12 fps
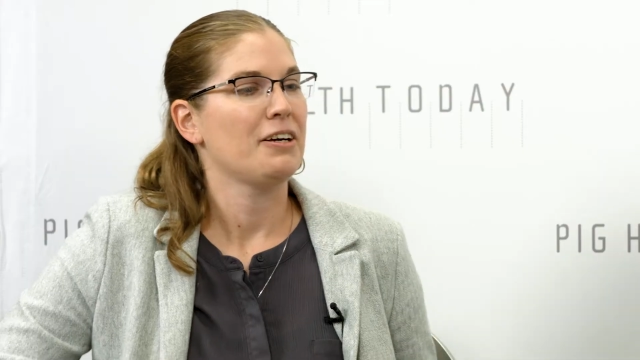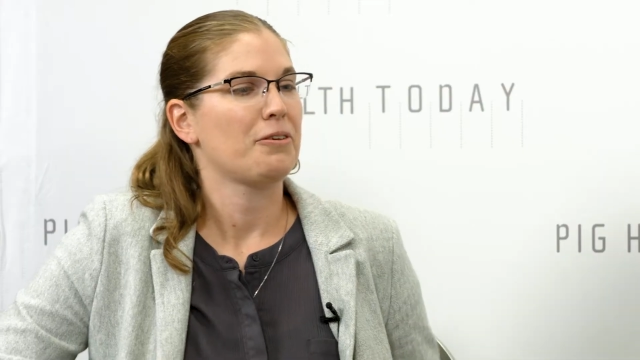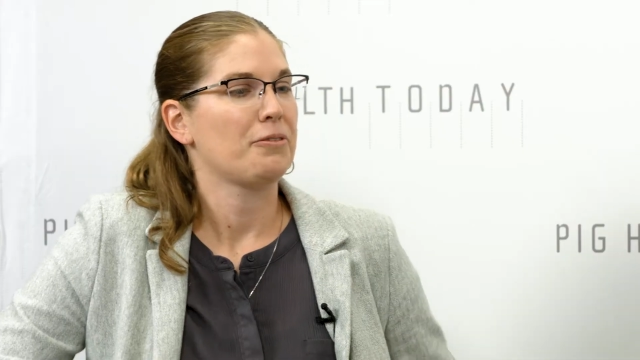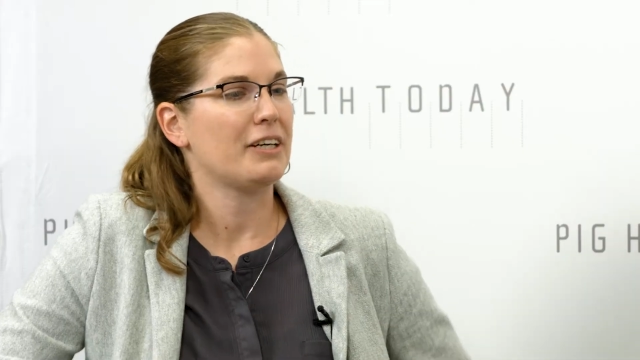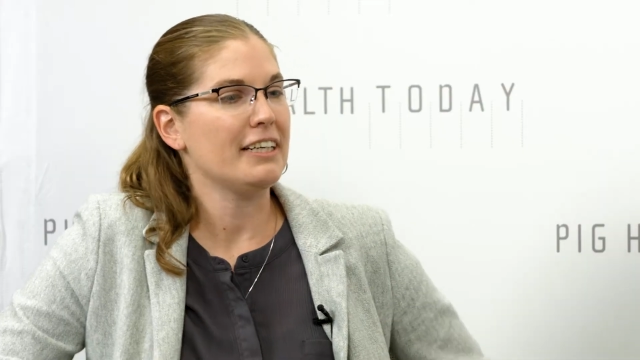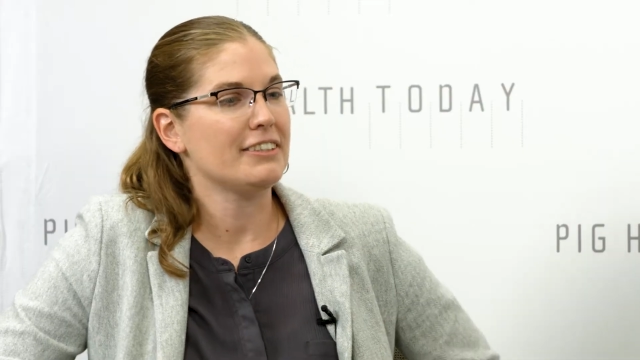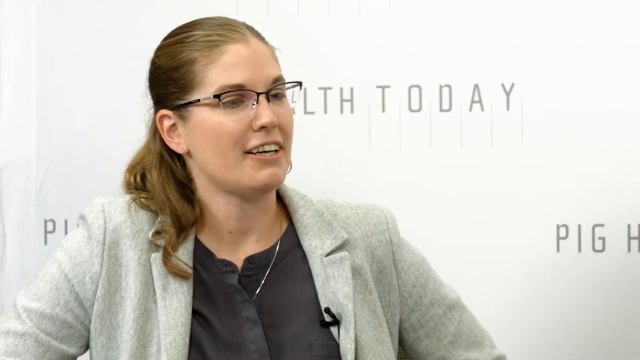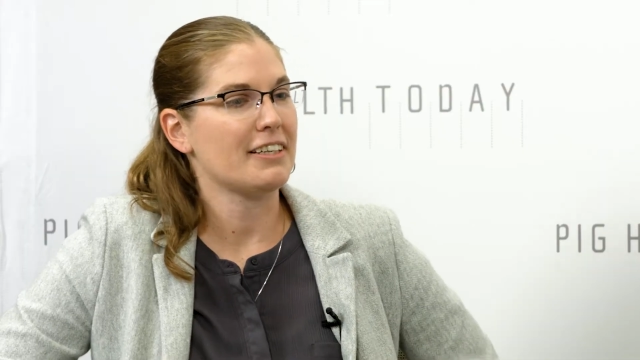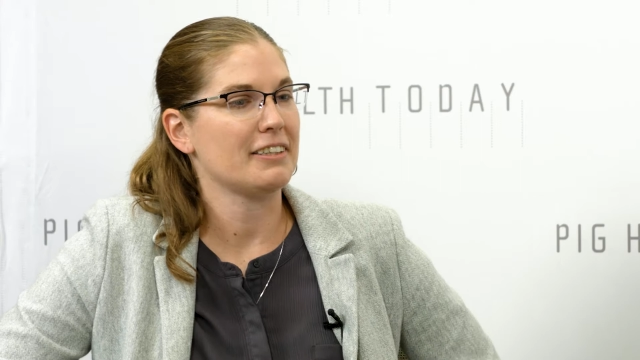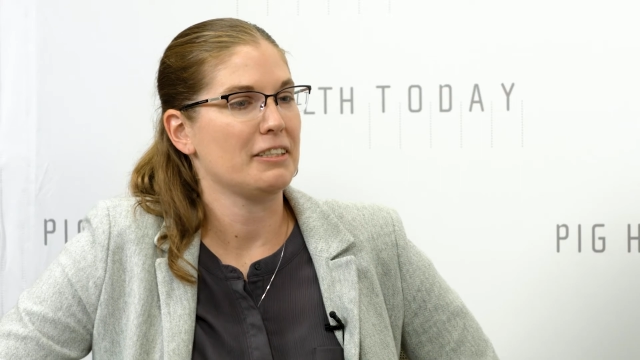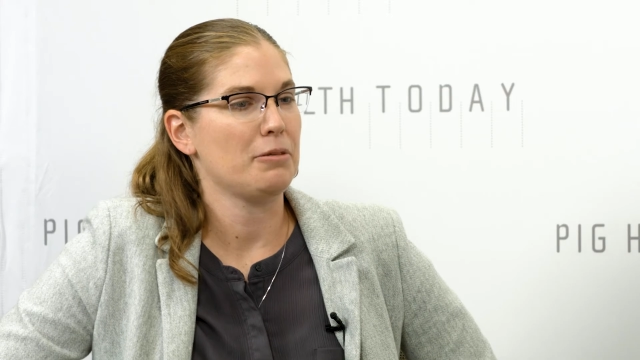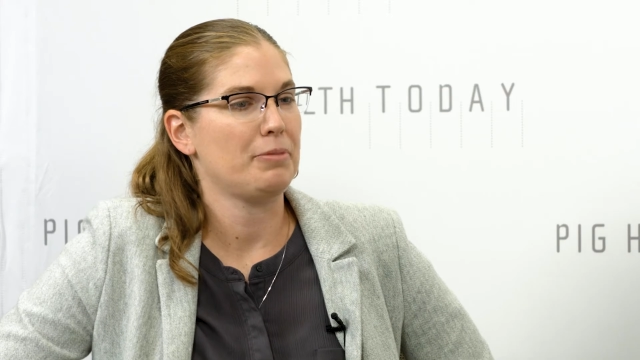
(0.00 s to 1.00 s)
We're going to talk
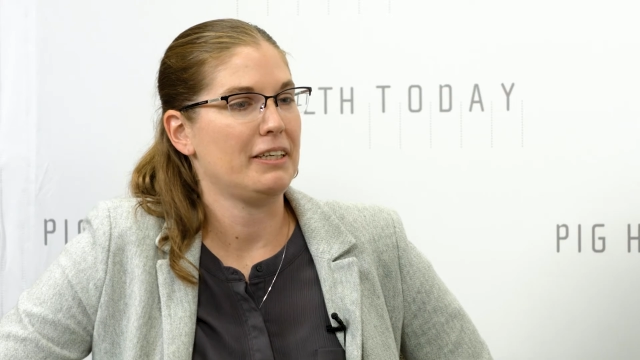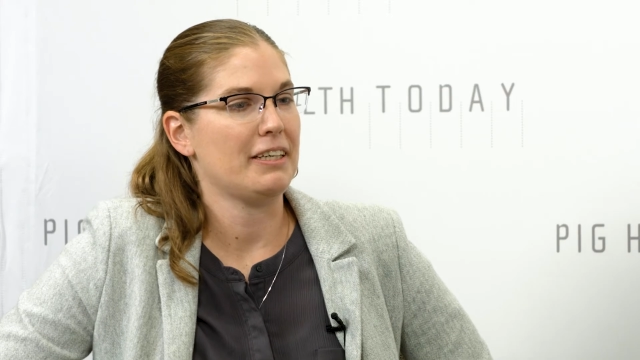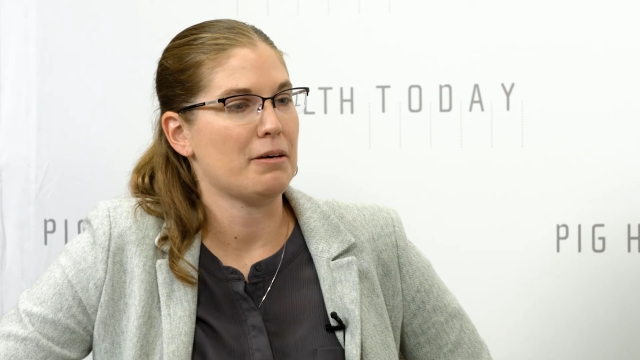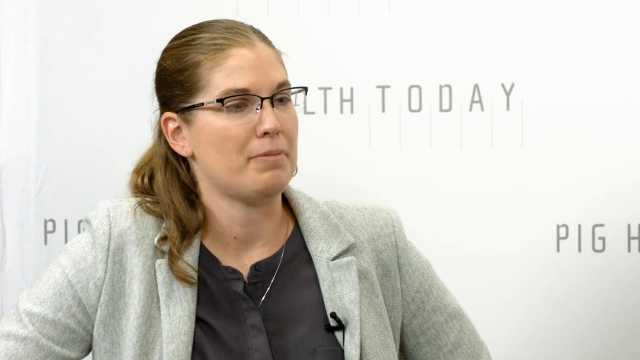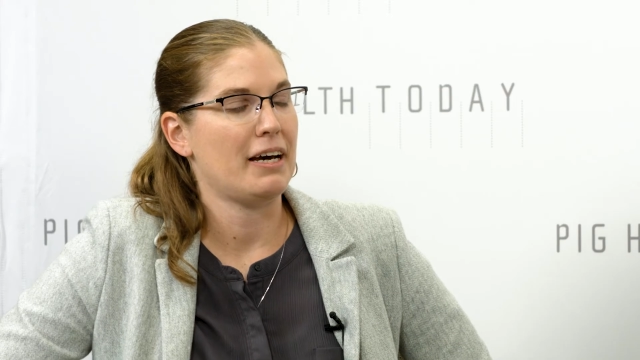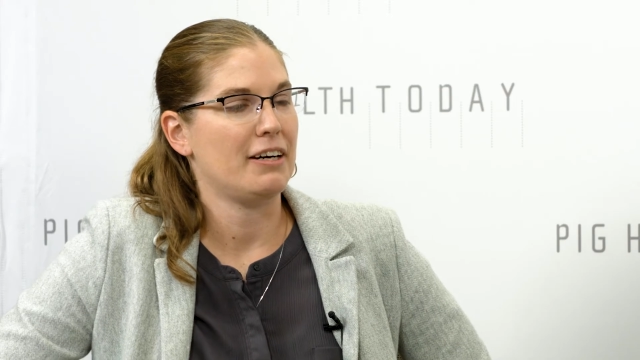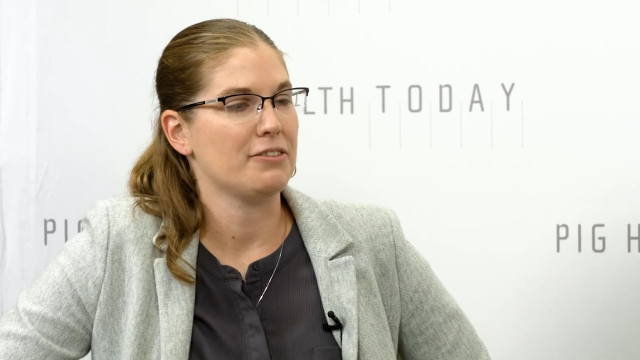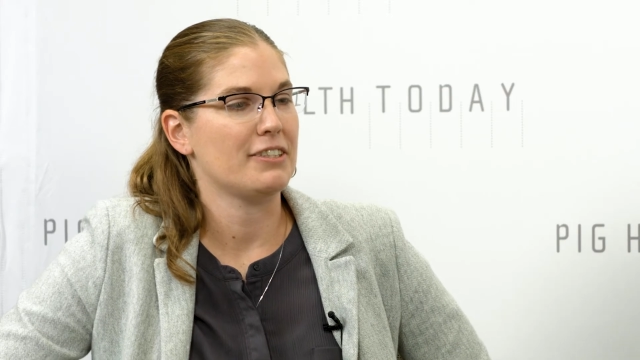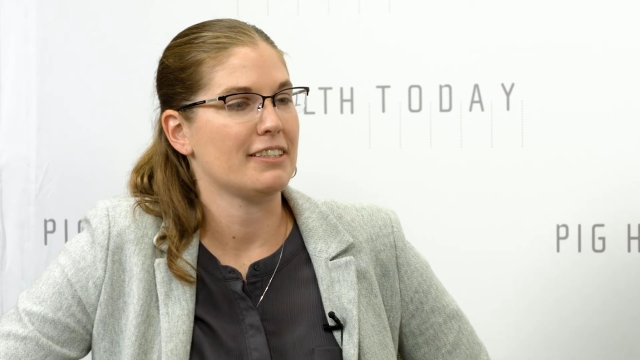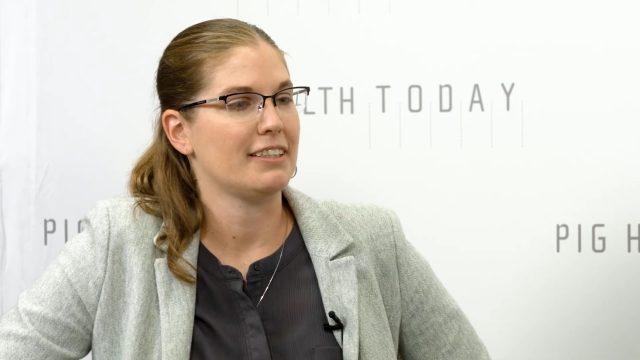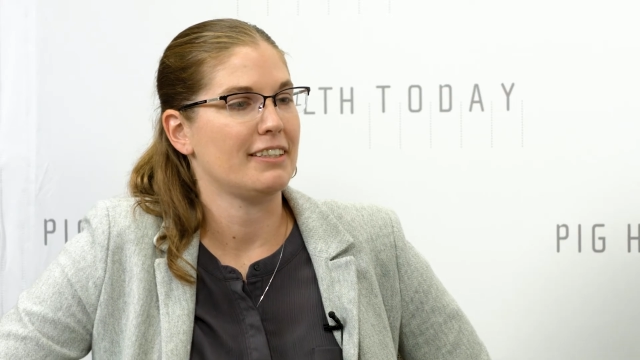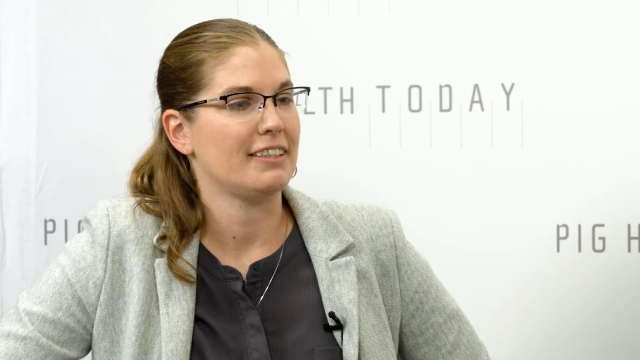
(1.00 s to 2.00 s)
a little bit about
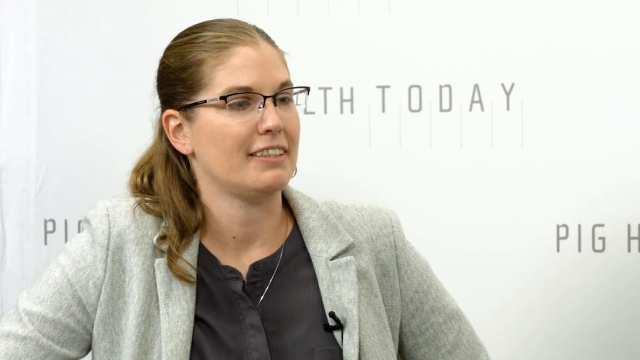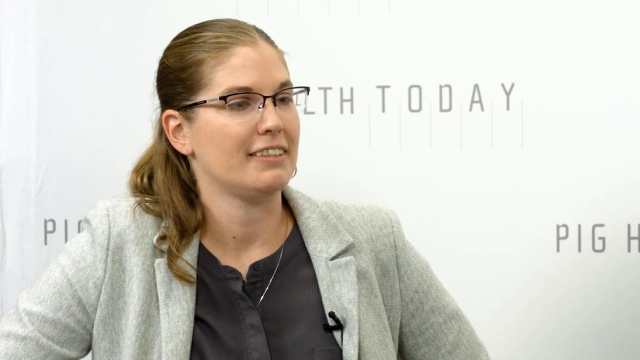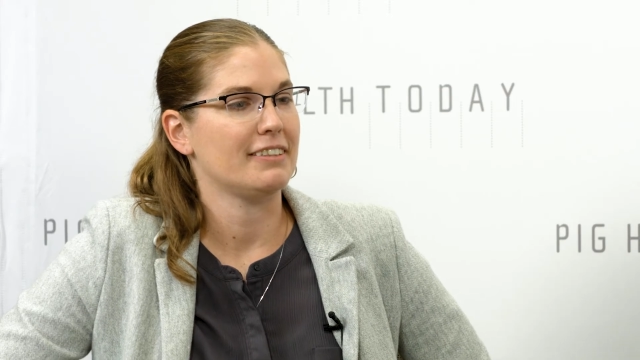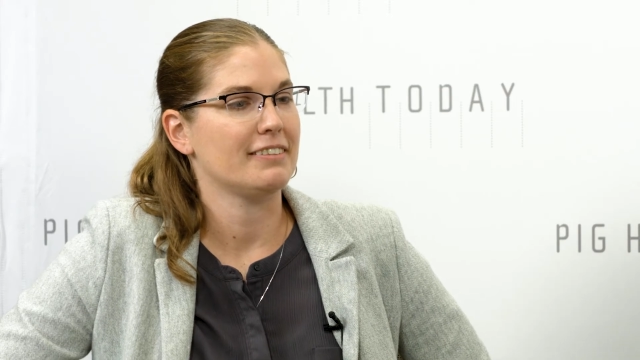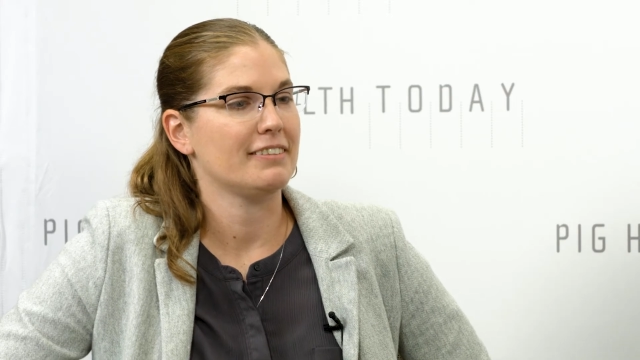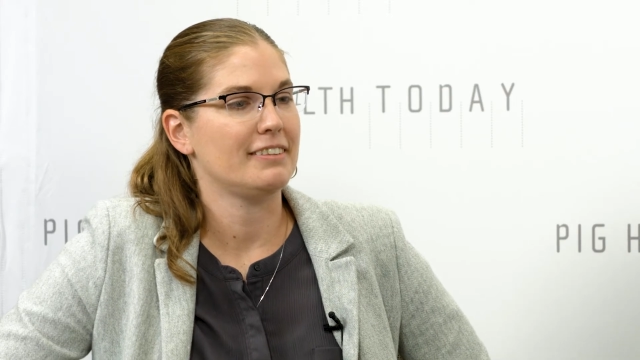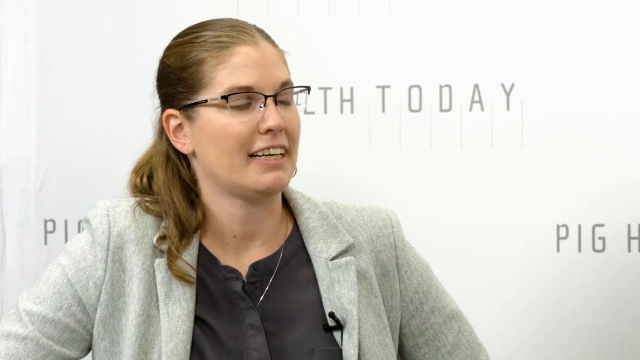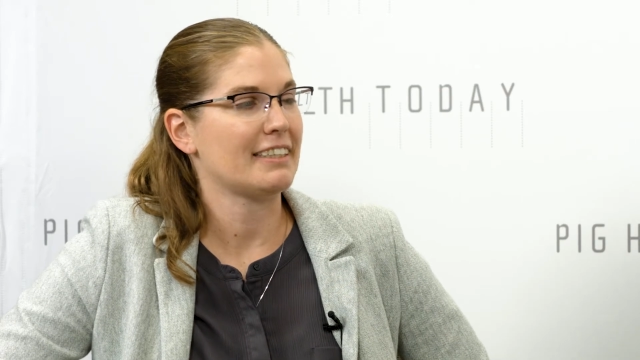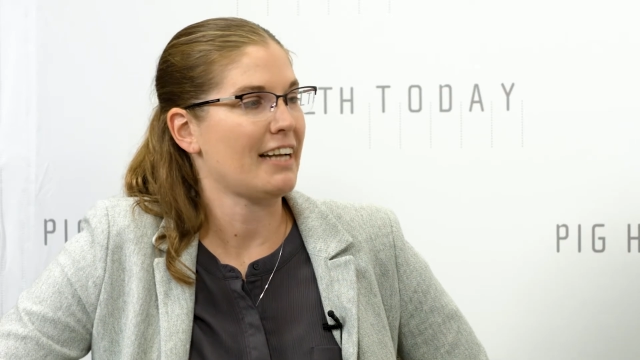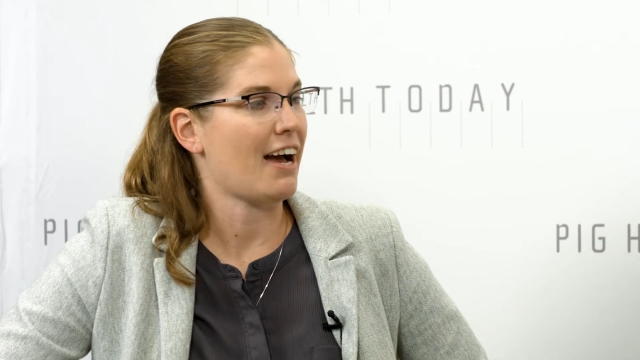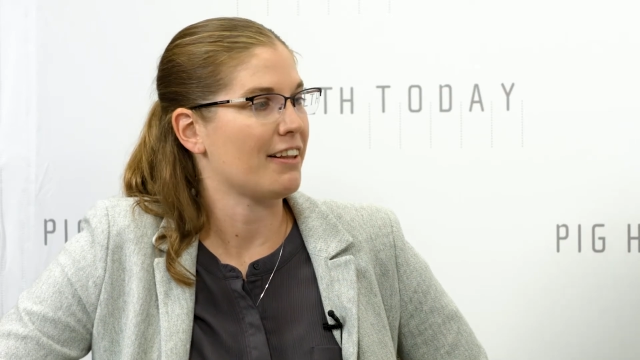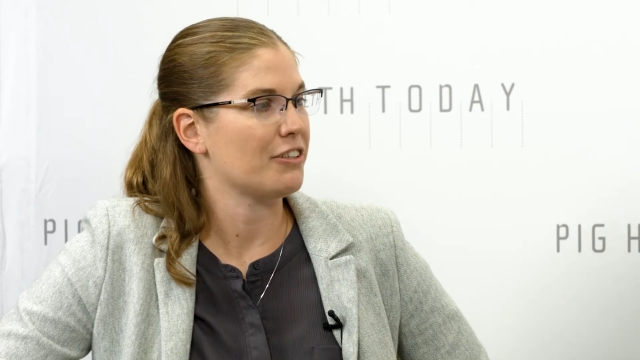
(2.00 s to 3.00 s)

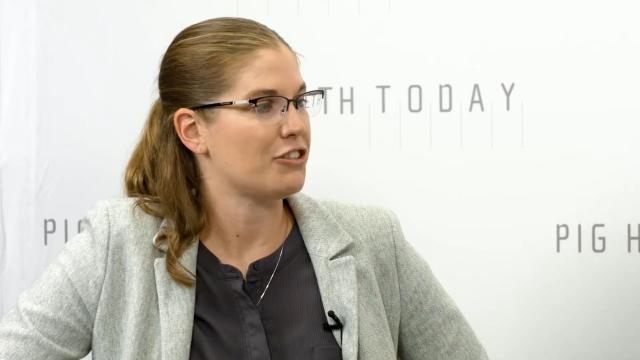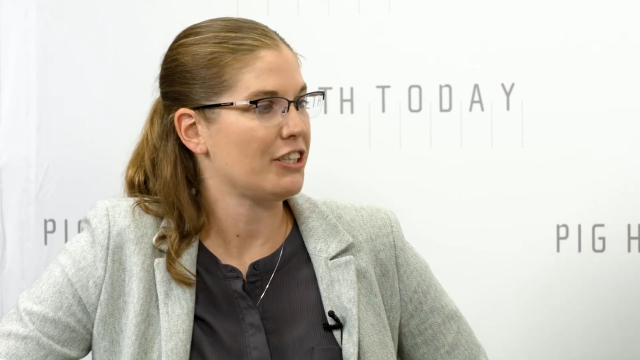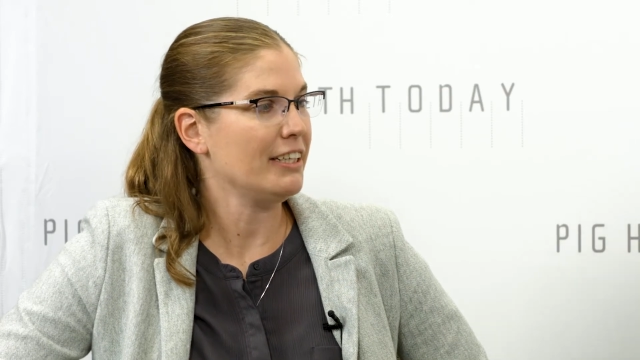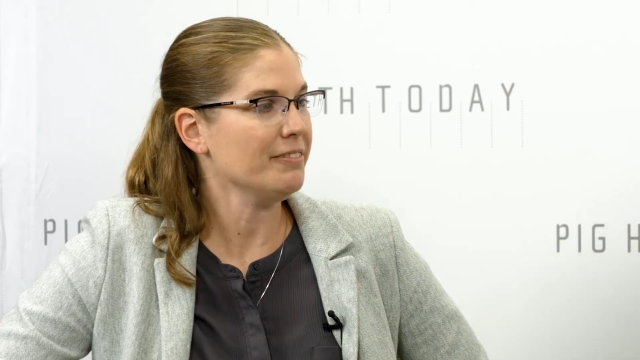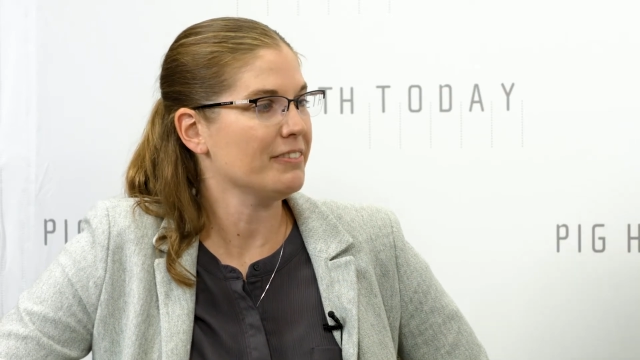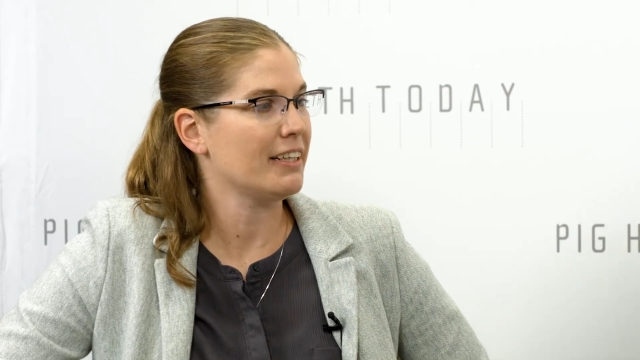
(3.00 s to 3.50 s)
technology,